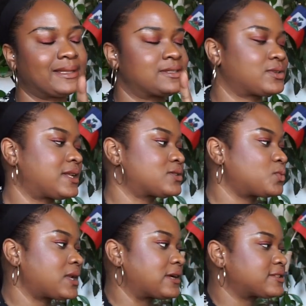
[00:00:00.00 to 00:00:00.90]
So that's
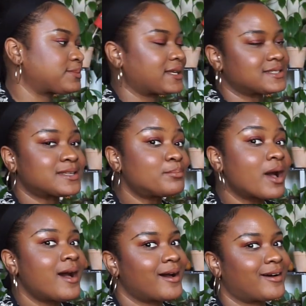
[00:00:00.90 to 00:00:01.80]
one houseplant tip
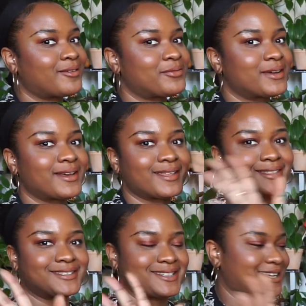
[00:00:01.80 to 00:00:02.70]
of
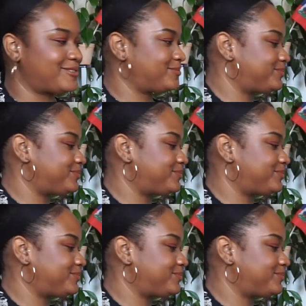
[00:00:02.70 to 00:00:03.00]
the day.